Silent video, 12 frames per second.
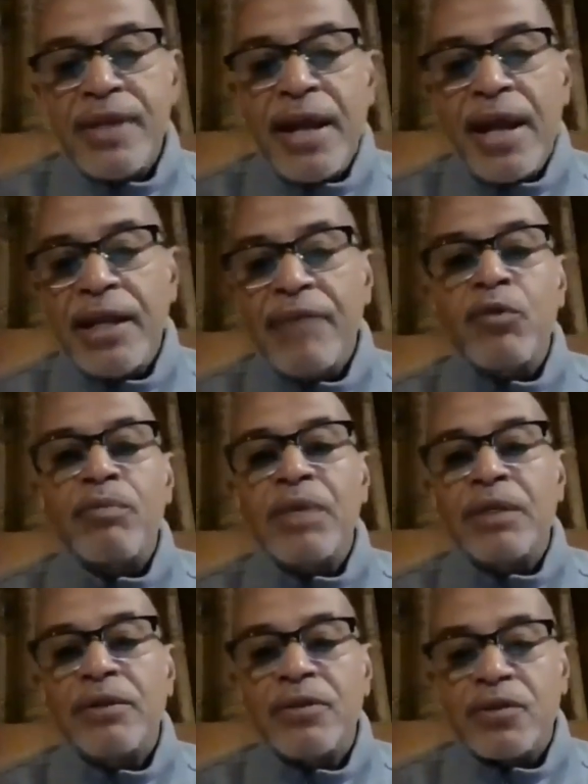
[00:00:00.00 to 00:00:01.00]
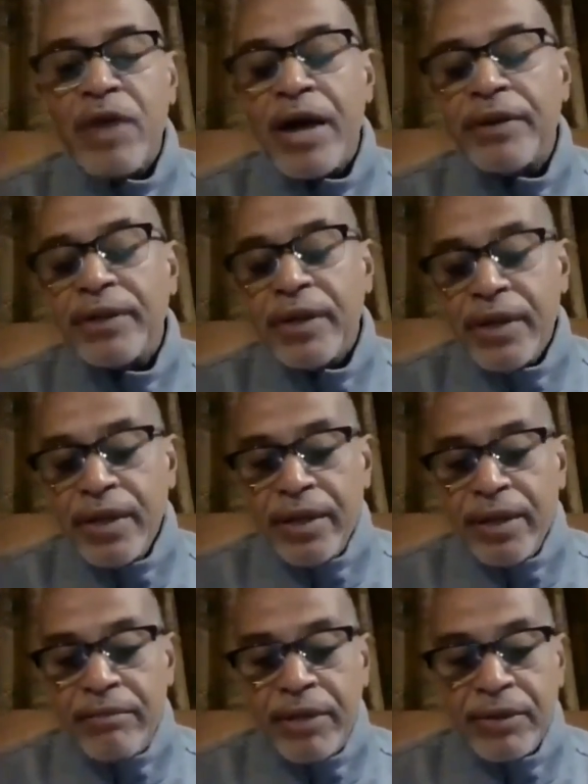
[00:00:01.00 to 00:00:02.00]
and I leave the middles around
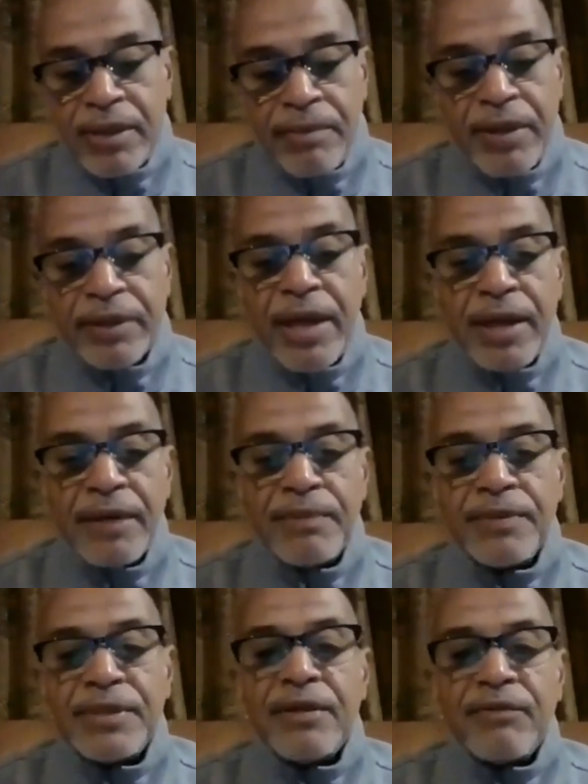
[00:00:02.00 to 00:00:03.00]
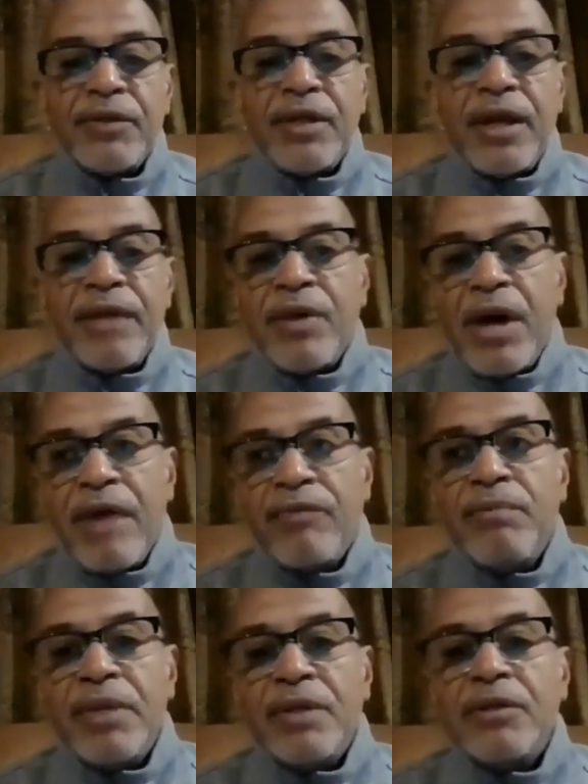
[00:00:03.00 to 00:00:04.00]
because about 90% of the time you have the
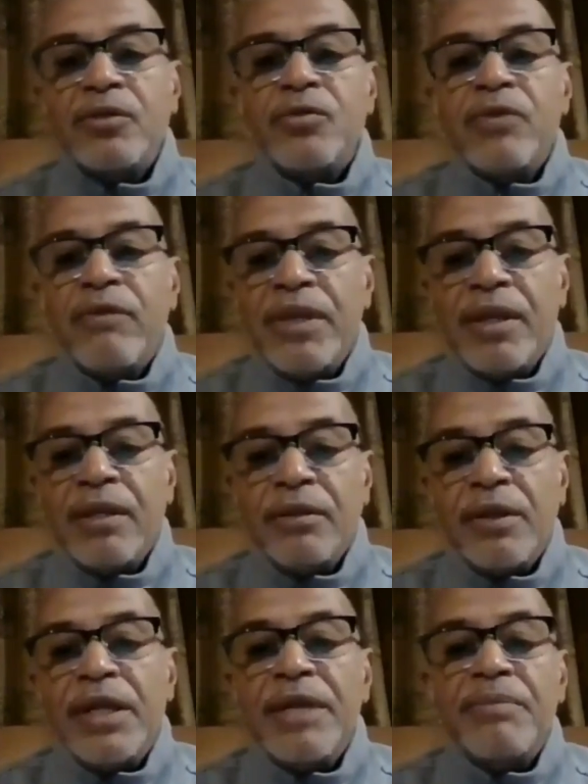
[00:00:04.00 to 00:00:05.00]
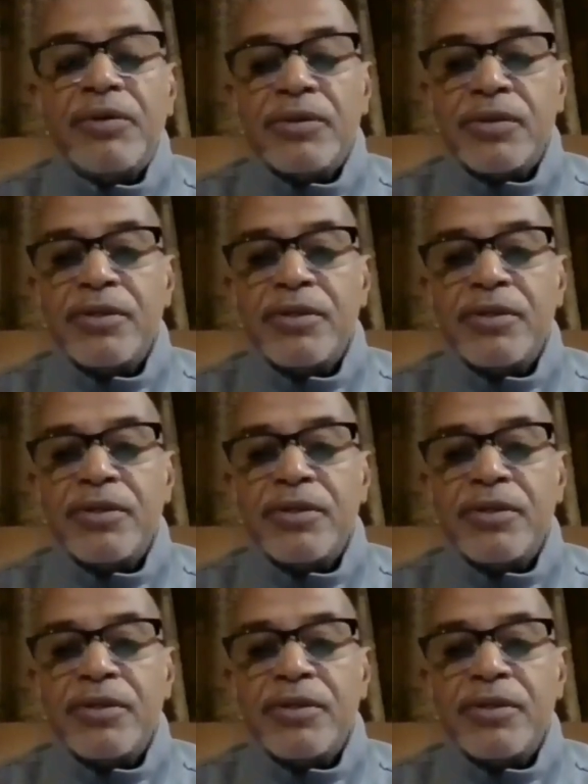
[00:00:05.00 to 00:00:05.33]
middles with the liberals.